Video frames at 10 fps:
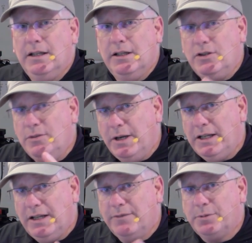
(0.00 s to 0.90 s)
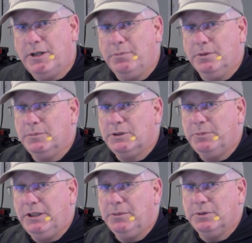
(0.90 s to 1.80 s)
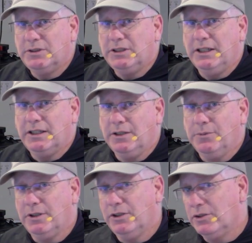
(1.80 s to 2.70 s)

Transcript: you might have problems being able to see anything with it.